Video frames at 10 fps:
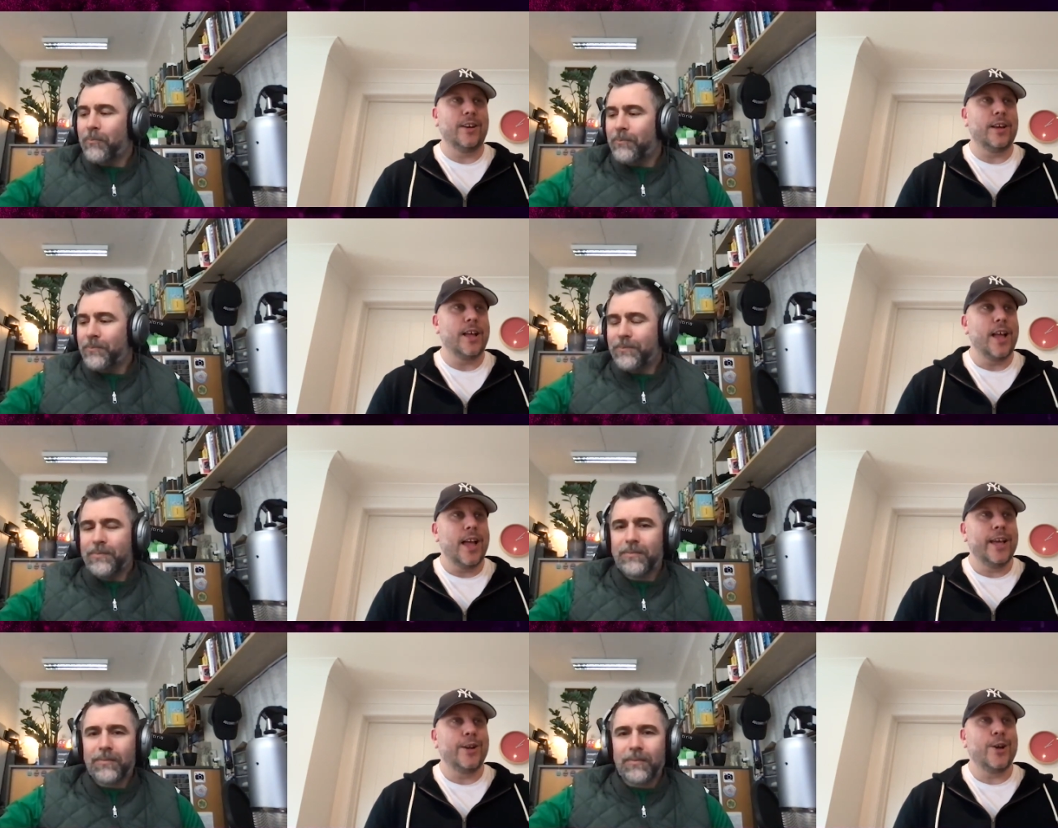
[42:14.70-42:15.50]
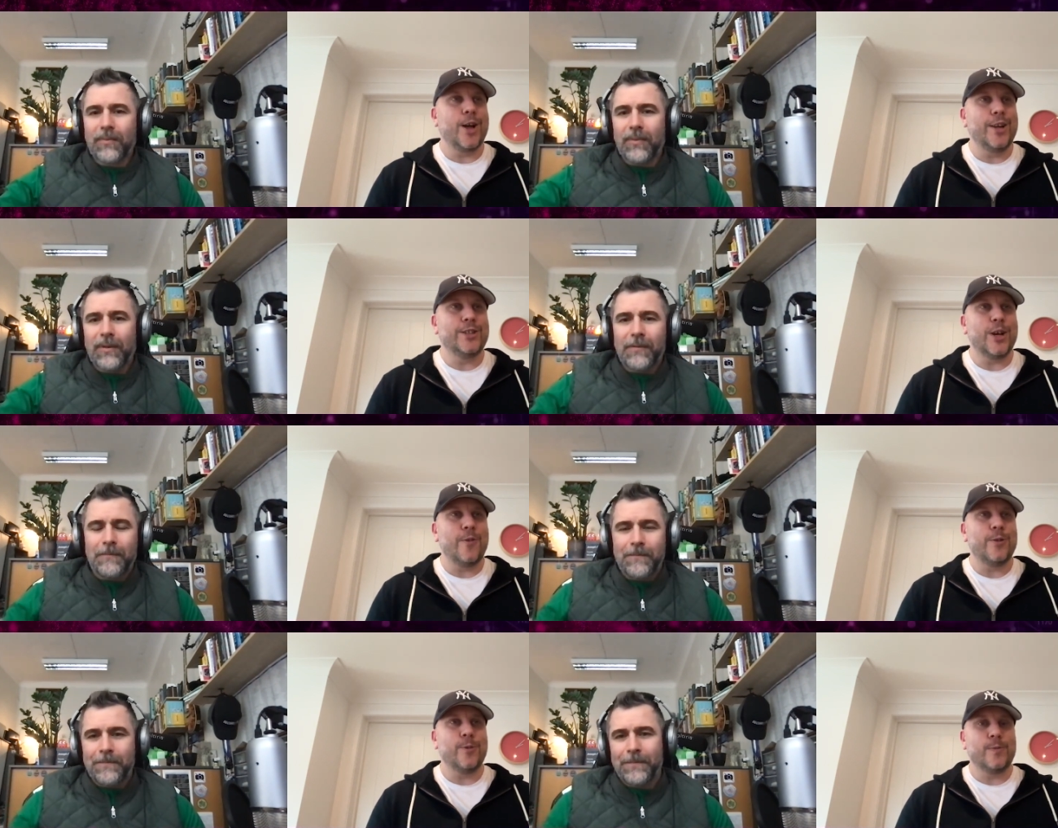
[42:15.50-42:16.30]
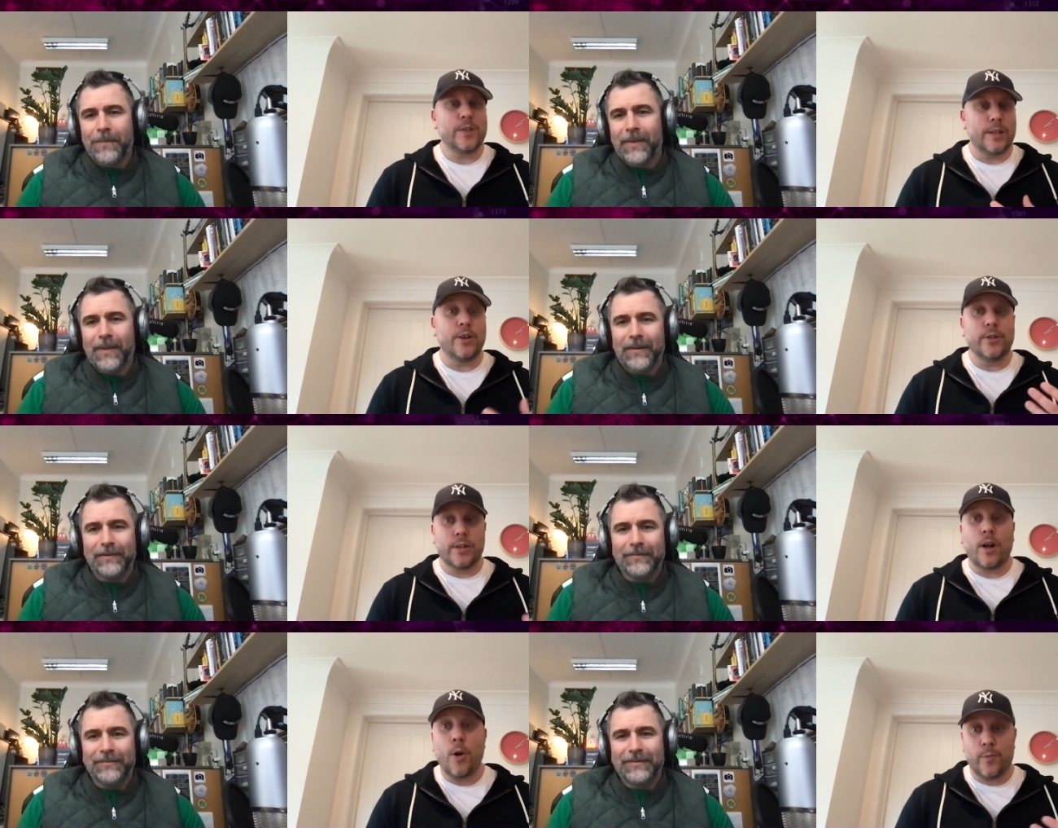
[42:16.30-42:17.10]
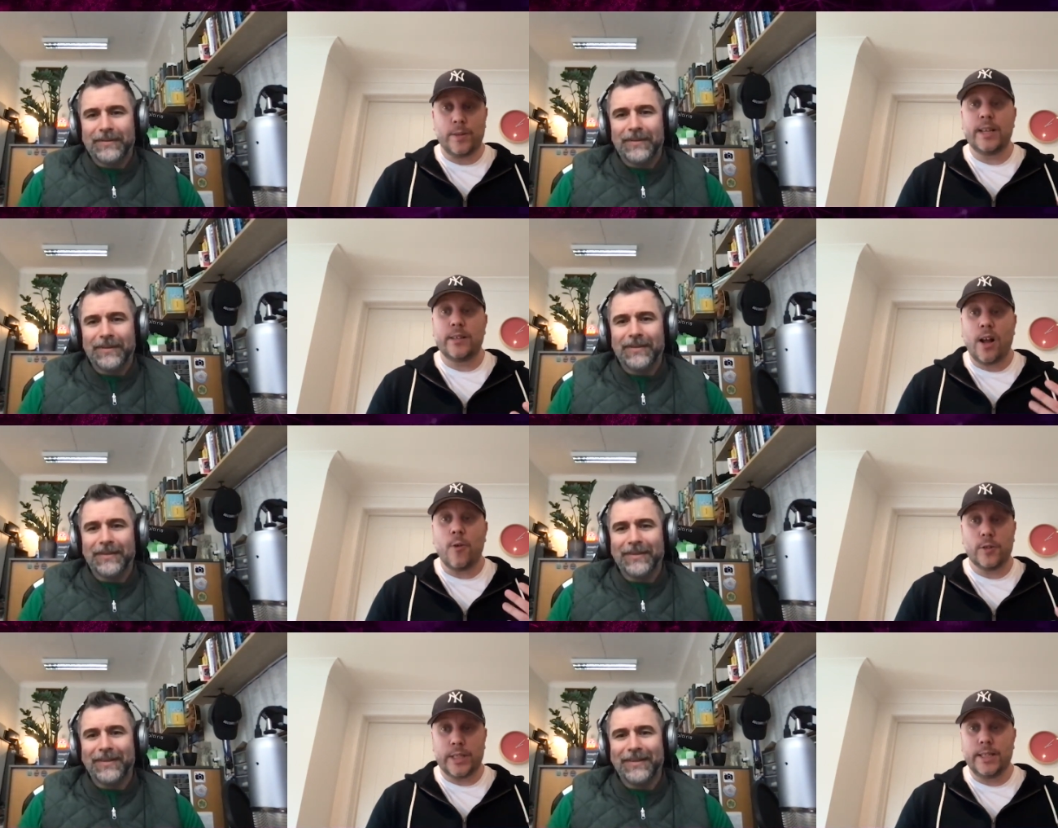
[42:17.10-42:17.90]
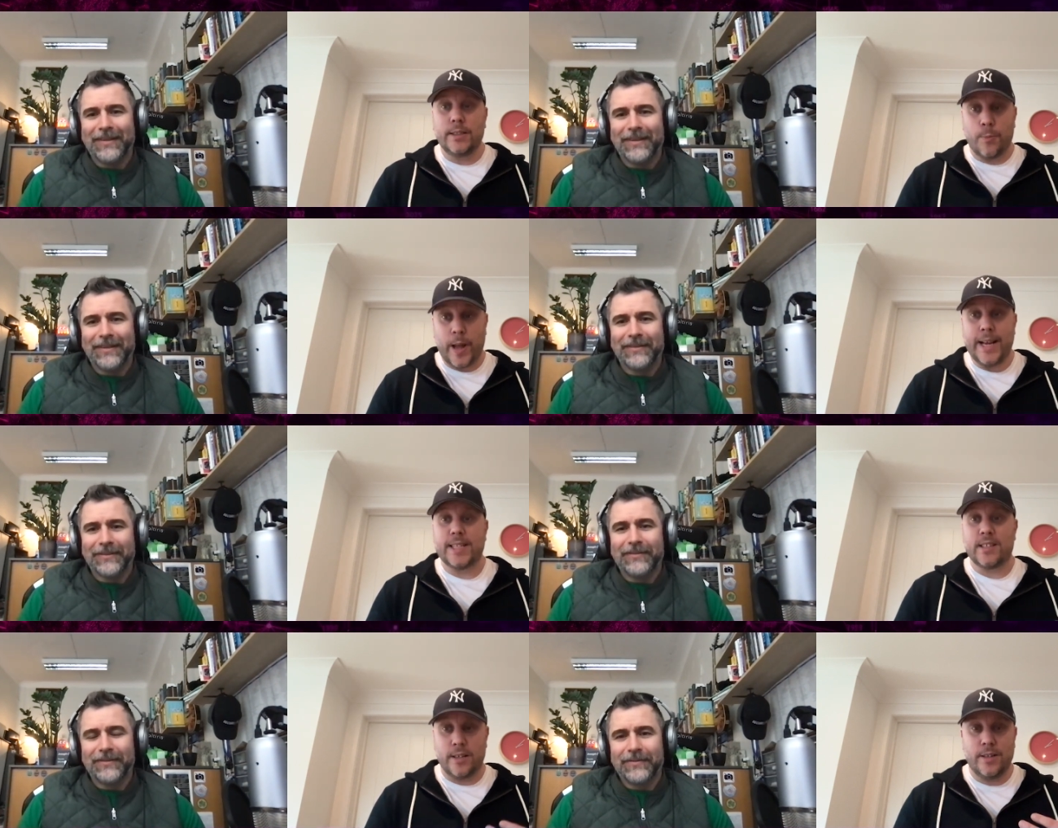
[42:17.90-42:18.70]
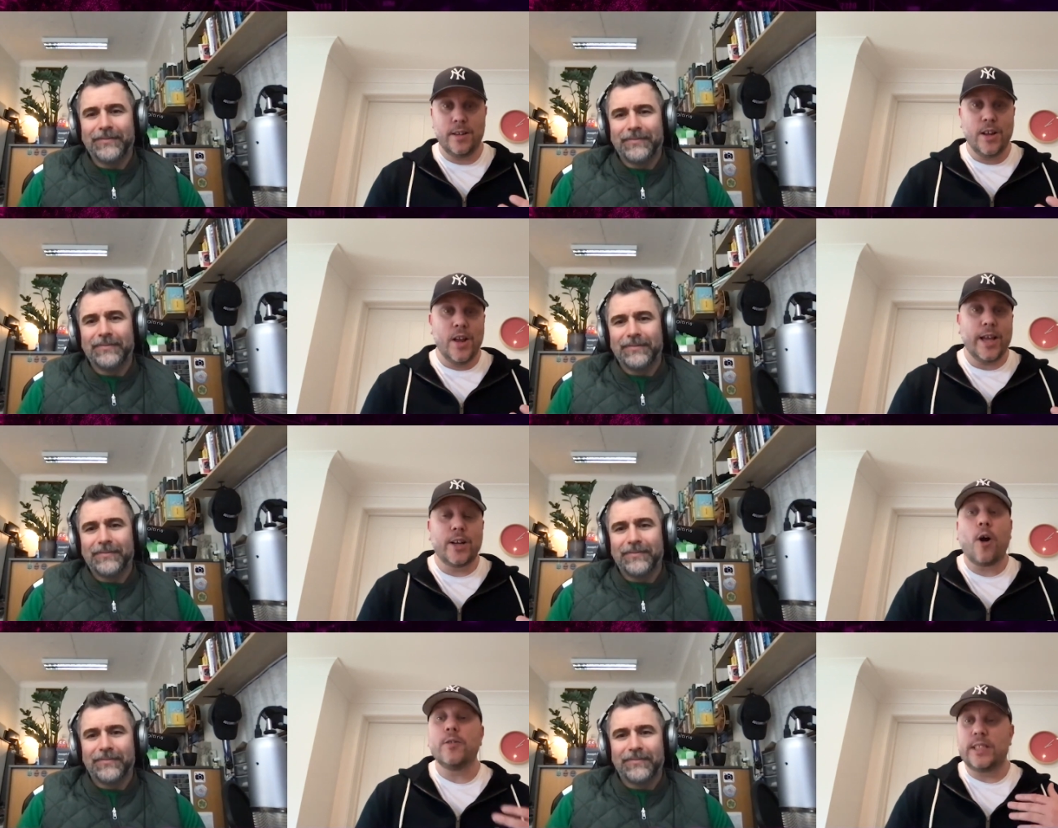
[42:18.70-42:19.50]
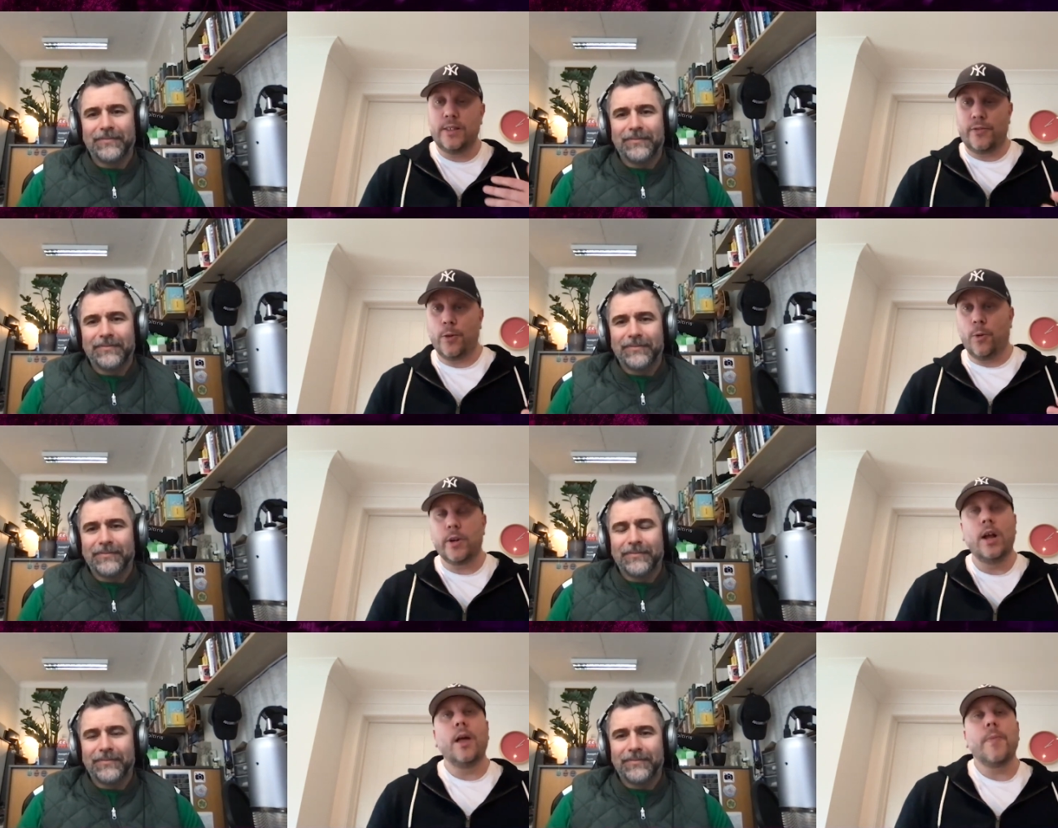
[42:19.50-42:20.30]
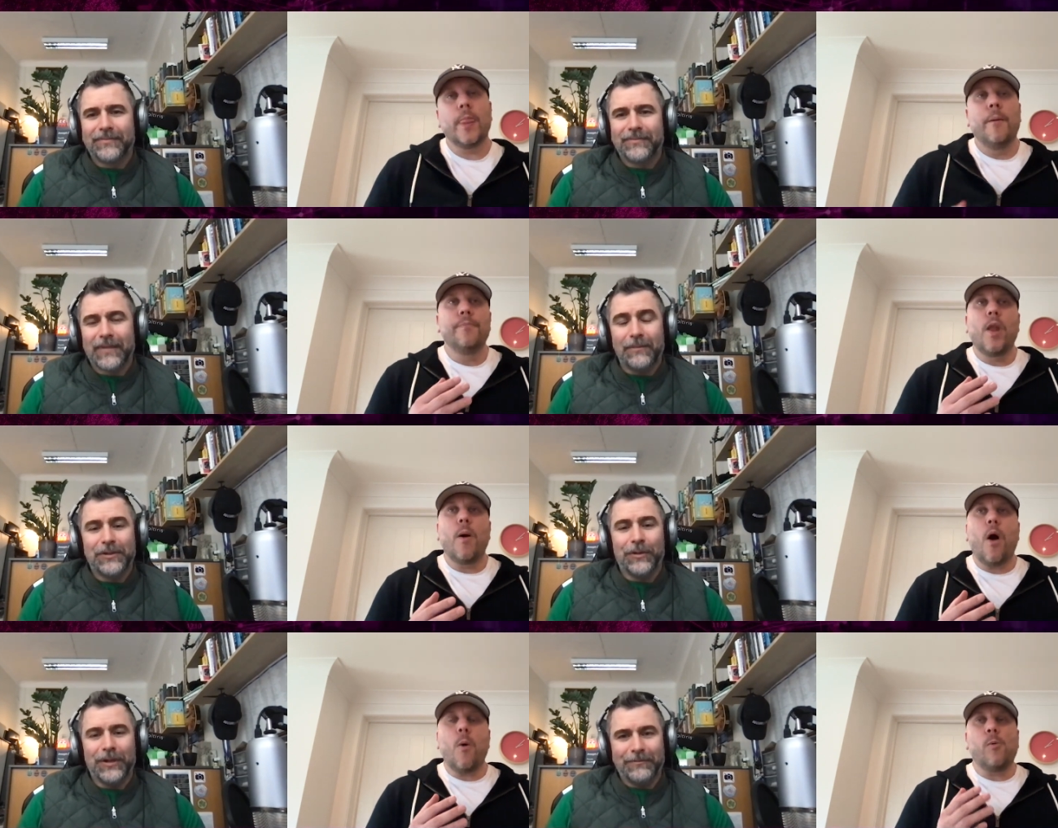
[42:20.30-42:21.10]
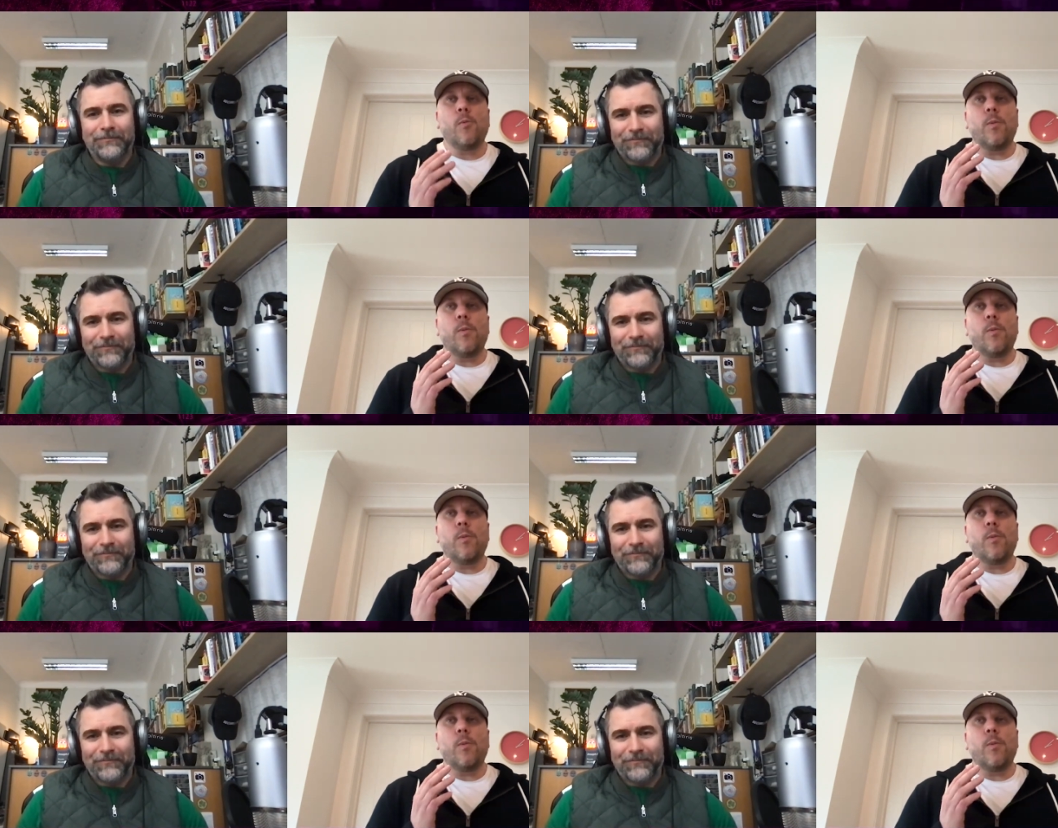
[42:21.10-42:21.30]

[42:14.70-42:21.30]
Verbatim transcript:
Speaker 1: uh, in a in a jovial, good, hopefully encouraging debate and encouraging thought. Absolutely.